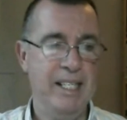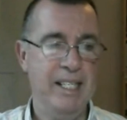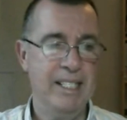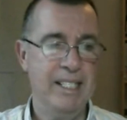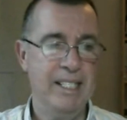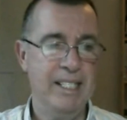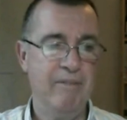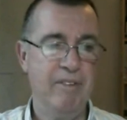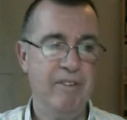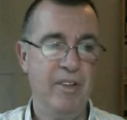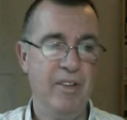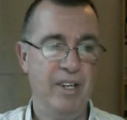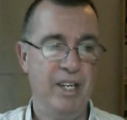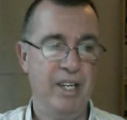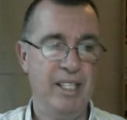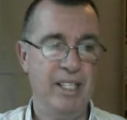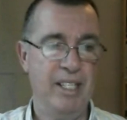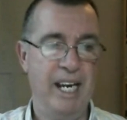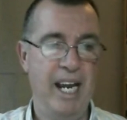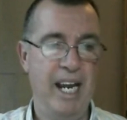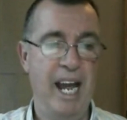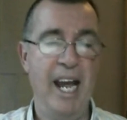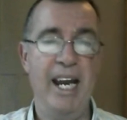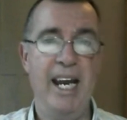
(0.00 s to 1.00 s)

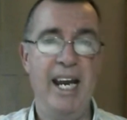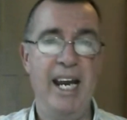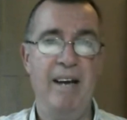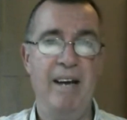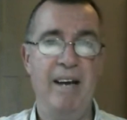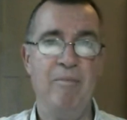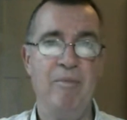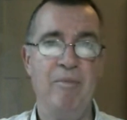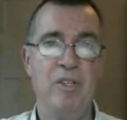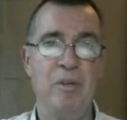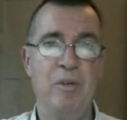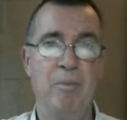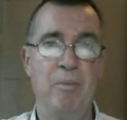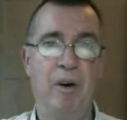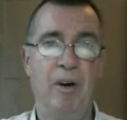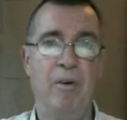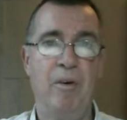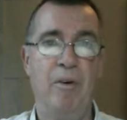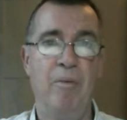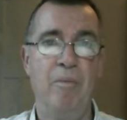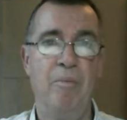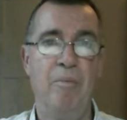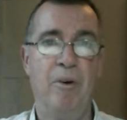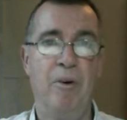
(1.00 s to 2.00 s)
7:30 a.m.
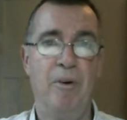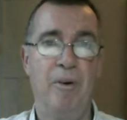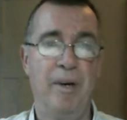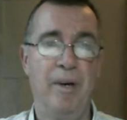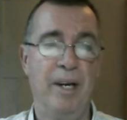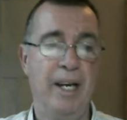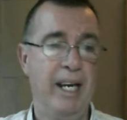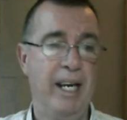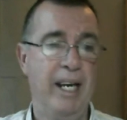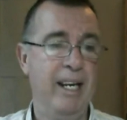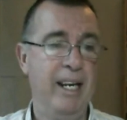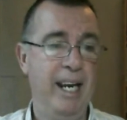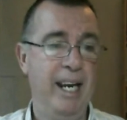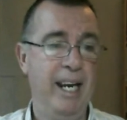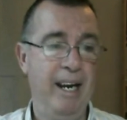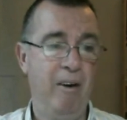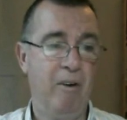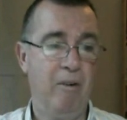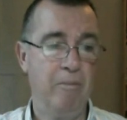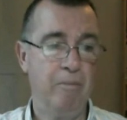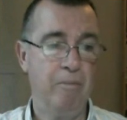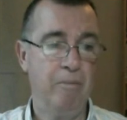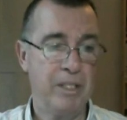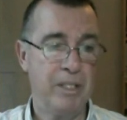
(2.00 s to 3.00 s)
tomorrow morning here
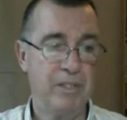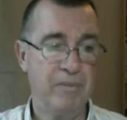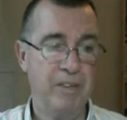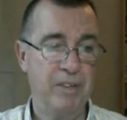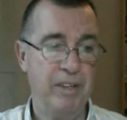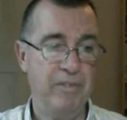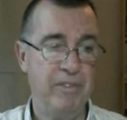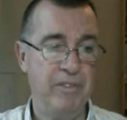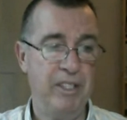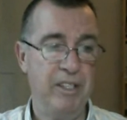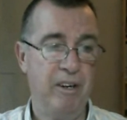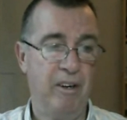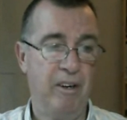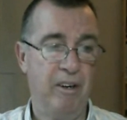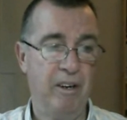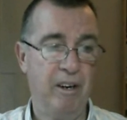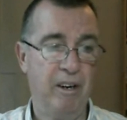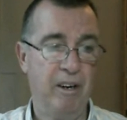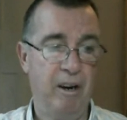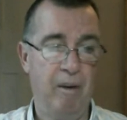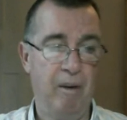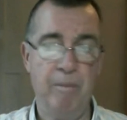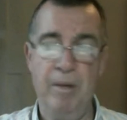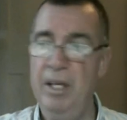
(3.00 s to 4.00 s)
on
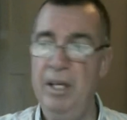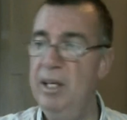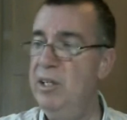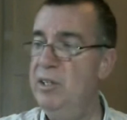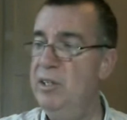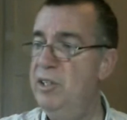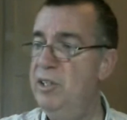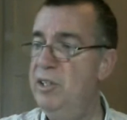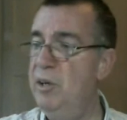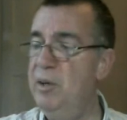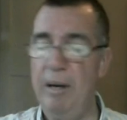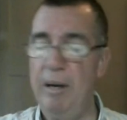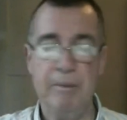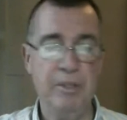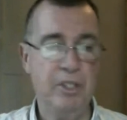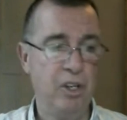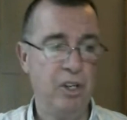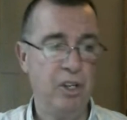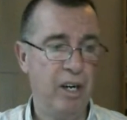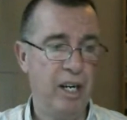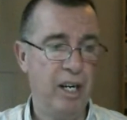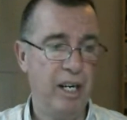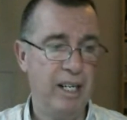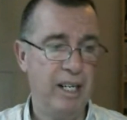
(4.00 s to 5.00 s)
buzz50.com. Do come and
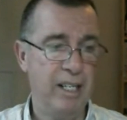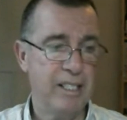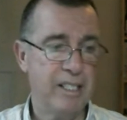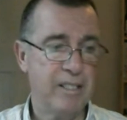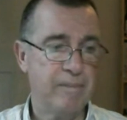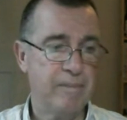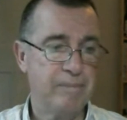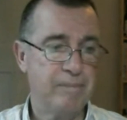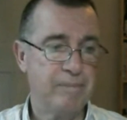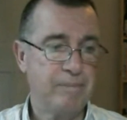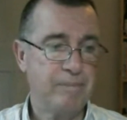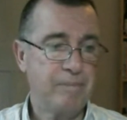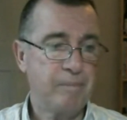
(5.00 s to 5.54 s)
join us.